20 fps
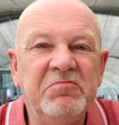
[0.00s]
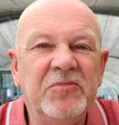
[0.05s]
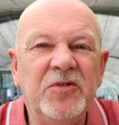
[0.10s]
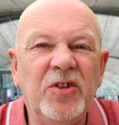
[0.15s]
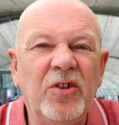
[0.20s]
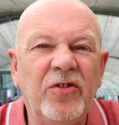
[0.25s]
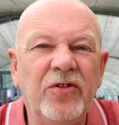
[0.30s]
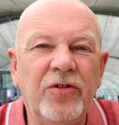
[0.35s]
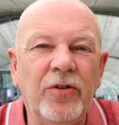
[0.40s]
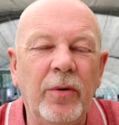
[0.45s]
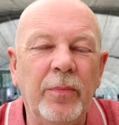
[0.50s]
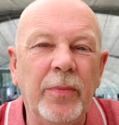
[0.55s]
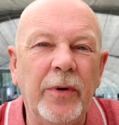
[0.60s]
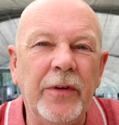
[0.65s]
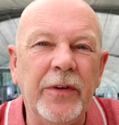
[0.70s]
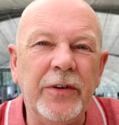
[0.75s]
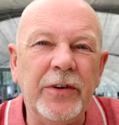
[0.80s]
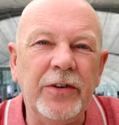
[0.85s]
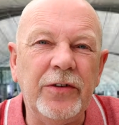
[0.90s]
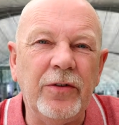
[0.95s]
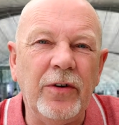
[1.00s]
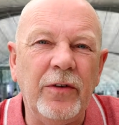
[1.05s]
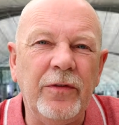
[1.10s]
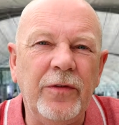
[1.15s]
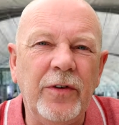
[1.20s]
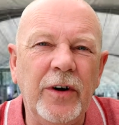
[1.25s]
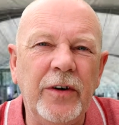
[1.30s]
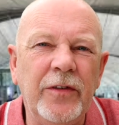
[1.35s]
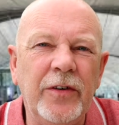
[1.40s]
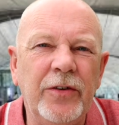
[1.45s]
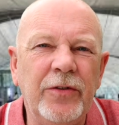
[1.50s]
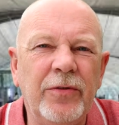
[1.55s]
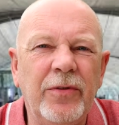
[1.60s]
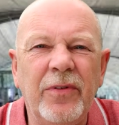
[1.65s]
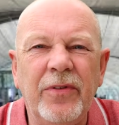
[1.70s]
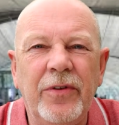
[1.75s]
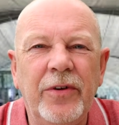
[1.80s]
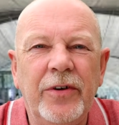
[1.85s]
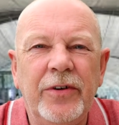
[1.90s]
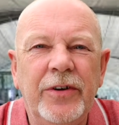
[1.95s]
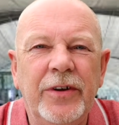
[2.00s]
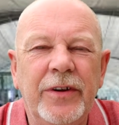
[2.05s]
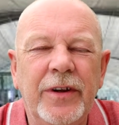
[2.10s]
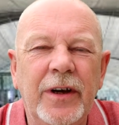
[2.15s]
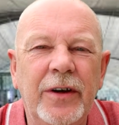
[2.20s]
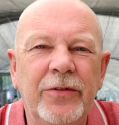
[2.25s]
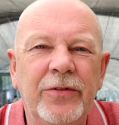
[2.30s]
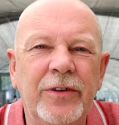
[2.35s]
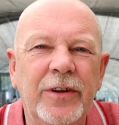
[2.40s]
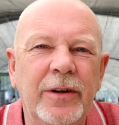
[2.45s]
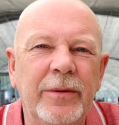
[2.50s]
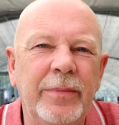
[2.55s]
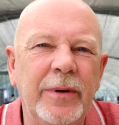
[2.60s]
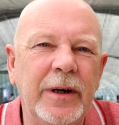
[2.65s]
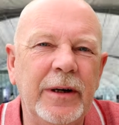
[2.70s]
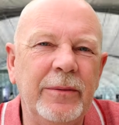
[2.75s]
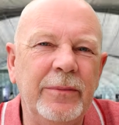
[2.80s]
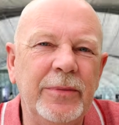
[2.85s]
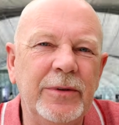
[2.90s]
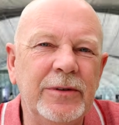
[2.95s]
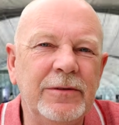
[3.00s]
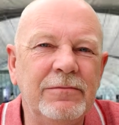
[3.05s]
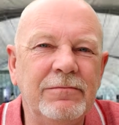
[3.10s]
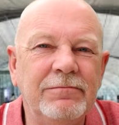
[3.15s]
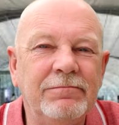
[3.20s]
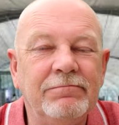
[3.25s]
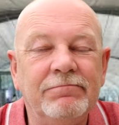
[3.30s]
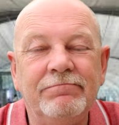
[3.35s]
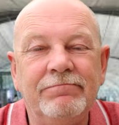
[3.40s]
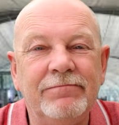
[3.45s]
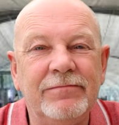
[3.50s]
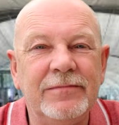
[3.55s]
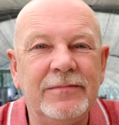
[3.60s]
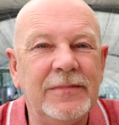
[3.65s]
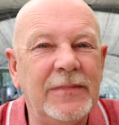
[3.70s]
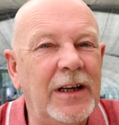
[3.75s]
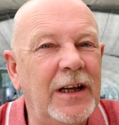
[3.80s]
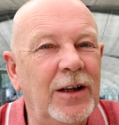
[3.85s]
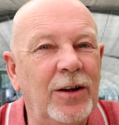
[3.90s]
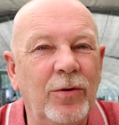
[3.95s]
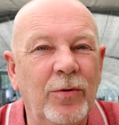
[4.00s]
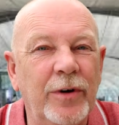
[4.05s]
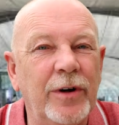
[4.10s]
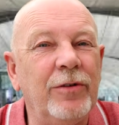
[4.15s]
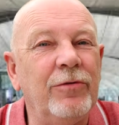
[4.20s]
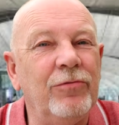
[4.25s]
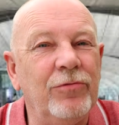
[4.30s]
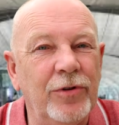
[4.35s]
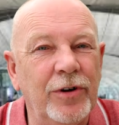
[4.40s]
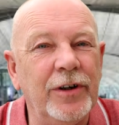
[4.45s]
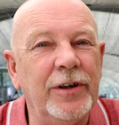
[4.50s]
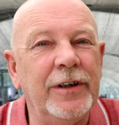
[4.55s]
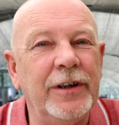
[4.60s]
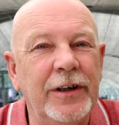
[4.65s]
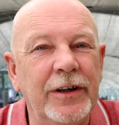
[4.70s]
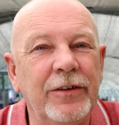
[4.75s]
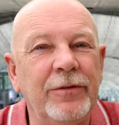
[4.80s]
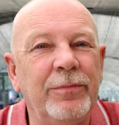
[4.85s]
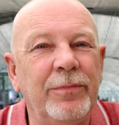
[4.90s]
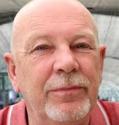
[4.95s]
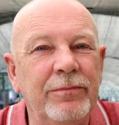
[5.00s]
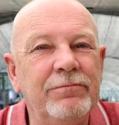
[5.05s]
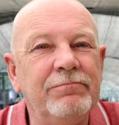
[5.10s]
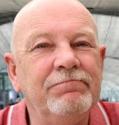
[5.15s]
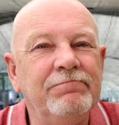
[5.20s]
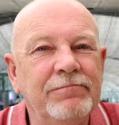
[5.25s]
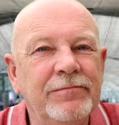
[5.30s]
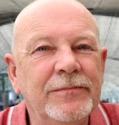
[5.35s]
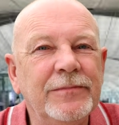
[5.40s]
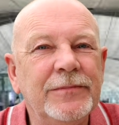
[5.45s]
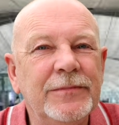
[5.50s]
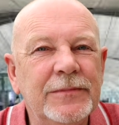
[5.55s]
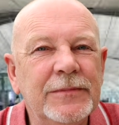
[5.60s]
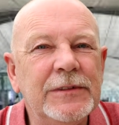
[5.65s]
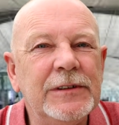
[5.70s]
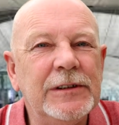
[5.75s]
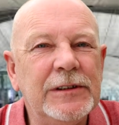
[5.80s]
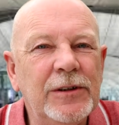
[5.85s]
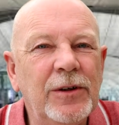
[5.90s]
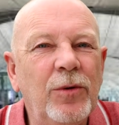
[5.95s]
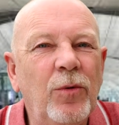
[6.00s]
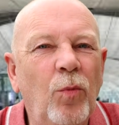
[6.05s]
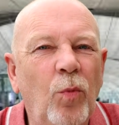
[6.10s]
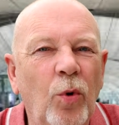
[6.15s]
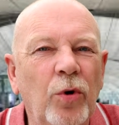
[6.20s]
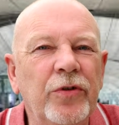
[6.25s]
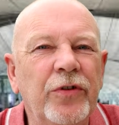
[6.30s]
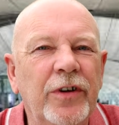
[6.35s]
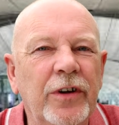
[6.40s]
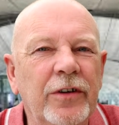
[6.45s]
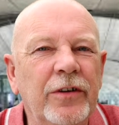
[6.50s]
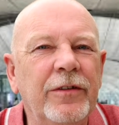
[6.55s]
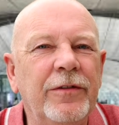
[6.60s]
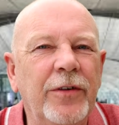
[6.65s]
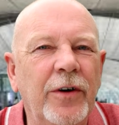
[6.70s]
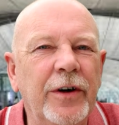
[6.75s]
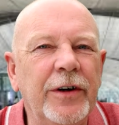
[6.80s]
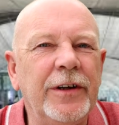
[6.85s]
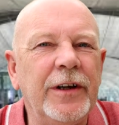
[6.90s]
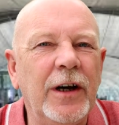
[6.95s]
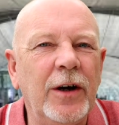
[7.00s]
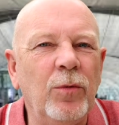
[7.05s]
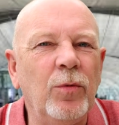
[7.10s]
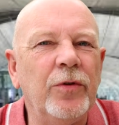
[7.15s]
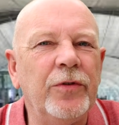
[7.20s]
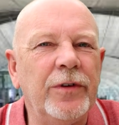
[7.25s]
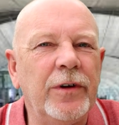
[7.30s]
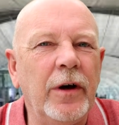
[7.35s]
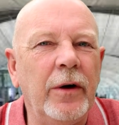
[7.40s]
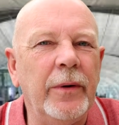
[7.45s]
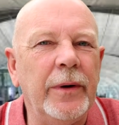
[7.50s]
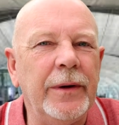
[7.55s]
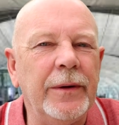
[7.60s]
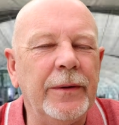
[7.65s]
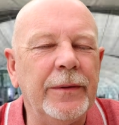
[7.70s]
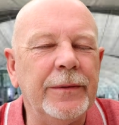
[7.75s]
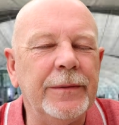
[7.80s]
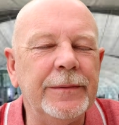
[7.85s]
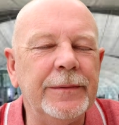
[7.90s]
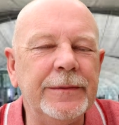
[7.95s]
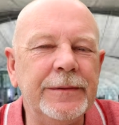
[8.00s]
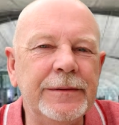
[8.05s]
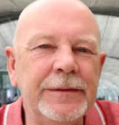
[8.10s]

John's not bothered, he's got £530,000 in the bank, but that lawyer really is wanting to find out what's going on.